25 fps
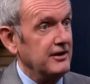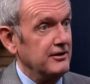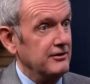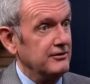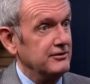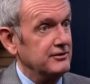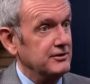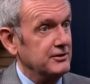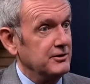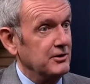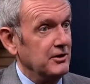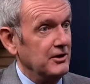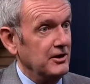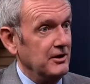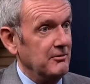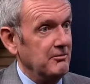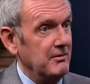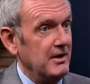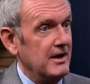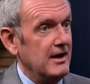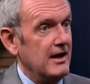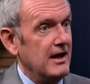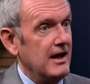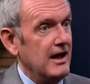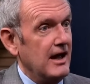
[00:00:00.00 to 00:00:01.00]
used to call them,
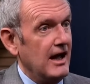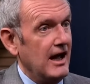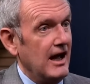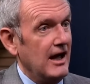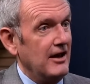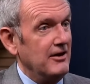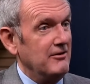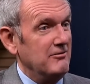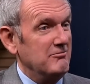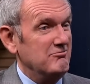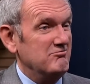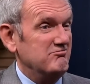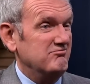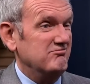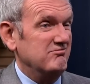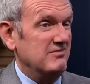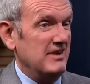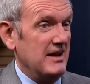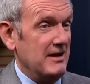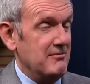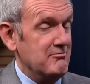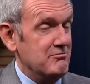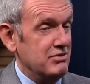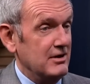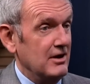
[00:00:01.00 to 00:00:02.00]
and
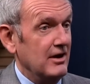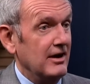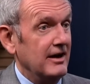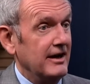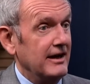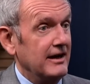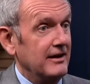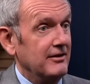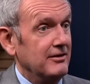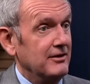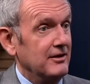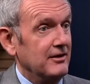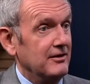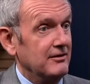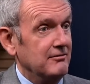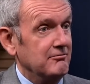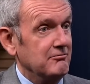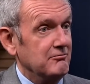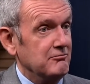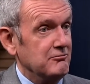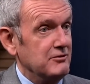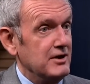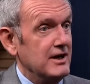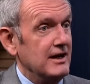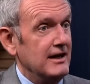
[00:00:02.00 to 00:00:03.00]
implying that
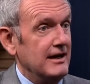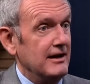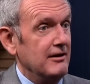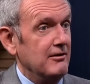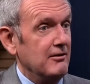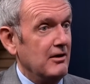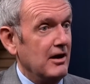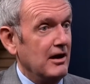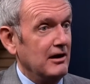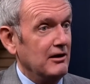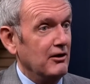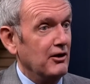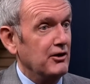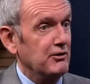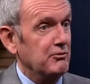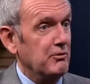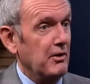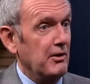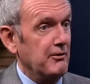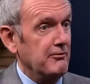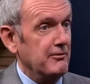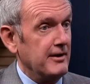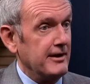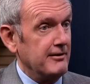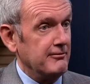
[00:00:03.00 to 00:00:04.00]
really a lot of
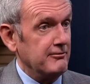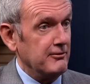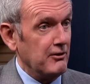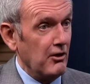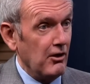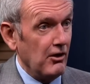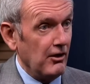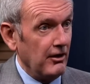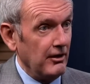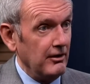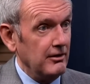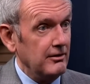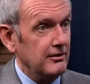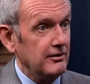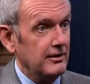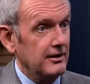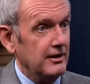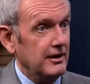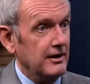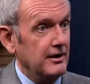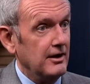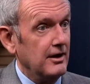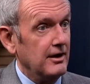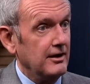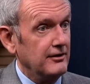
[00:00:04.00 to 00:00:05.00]
what went wrong
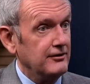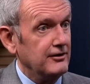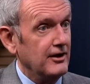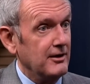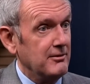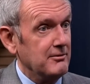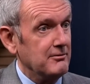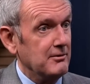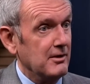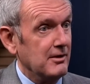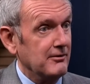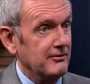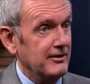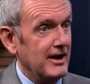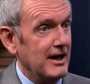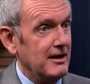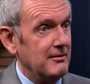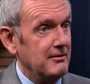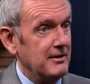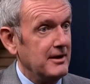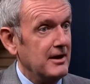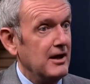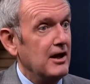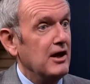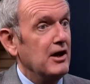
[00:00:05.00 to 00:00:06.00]
in her time in the royal
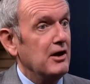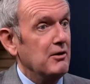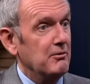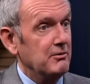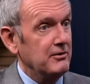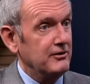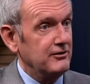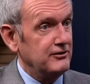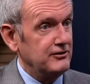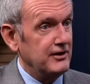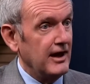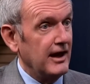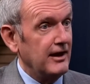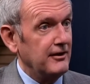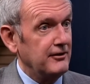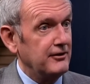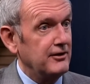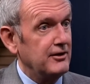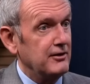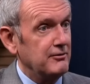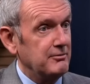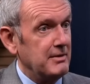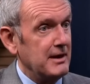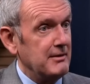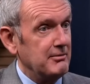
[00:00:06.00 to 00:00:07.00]
family was down to
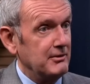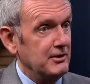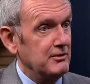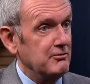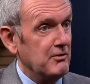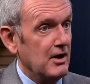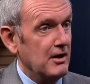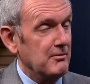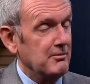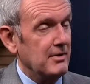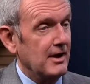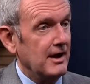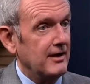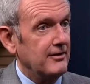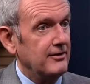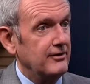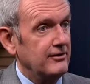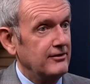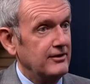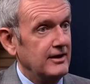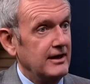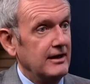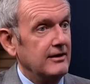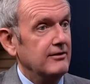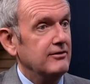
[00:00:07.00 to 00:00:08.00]
the people who worked behind the
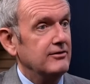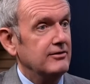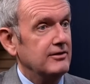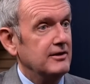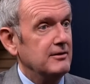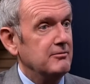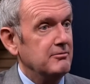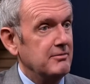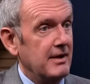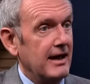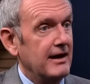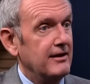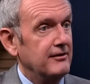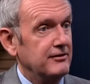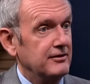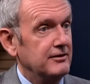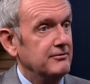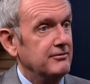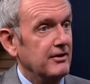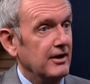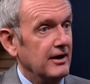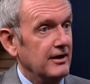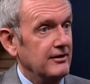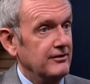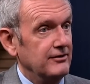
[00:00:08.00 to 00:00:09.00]
scenes, the palace
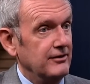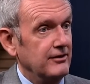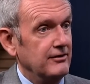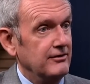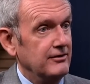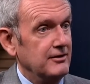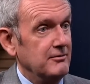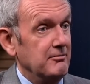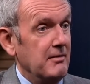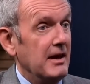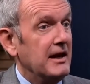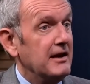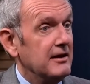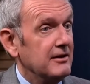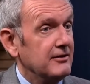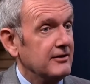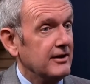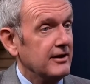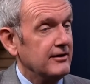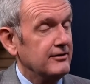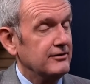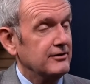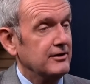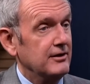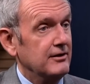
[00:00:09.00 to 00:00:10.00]
advisors, the men in
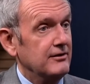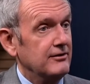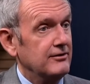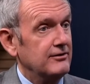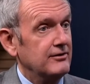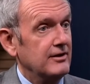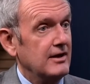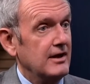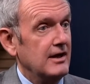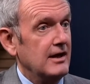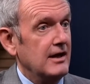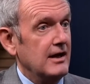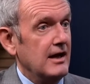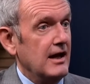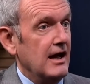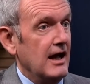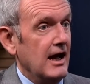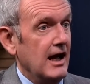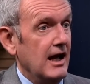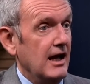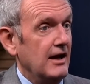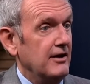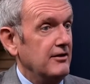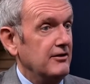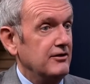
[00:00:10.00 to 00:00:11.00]
grey suits.
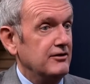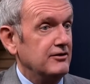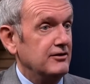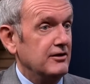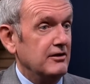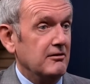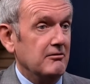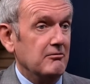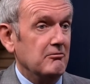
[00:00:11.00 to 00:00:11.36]
And